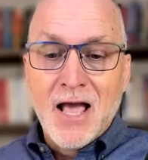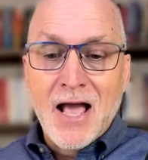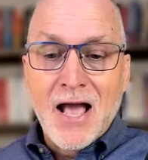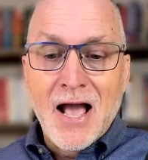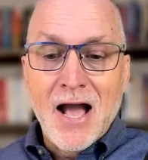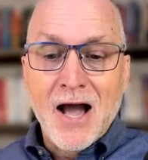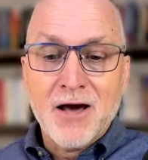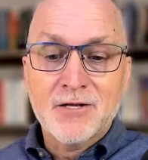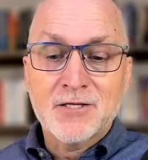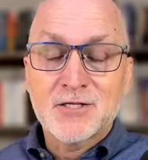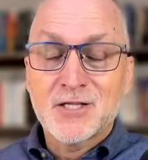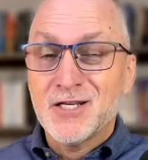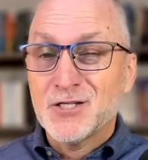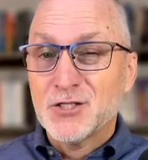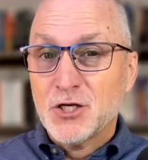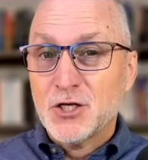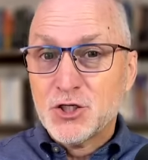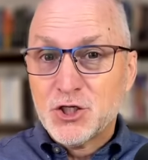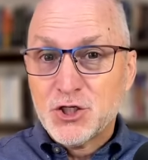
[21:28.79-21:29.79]
How does
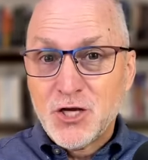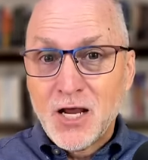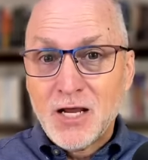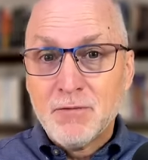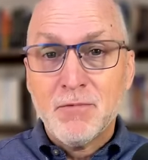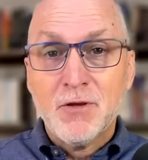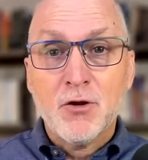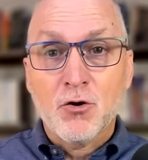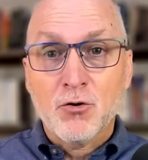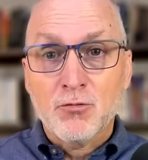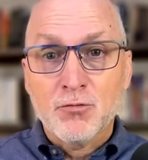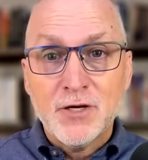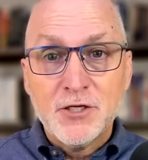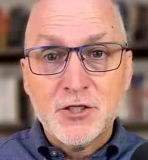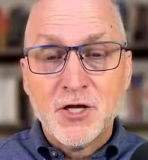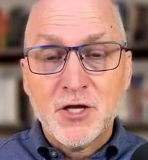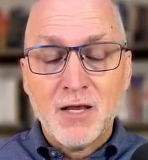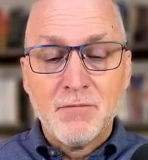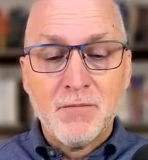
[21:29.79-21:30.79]
this shape me or
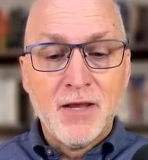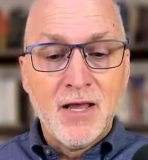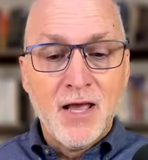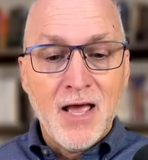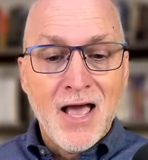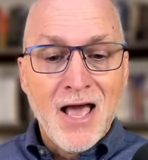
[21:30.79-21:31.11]
reshape me?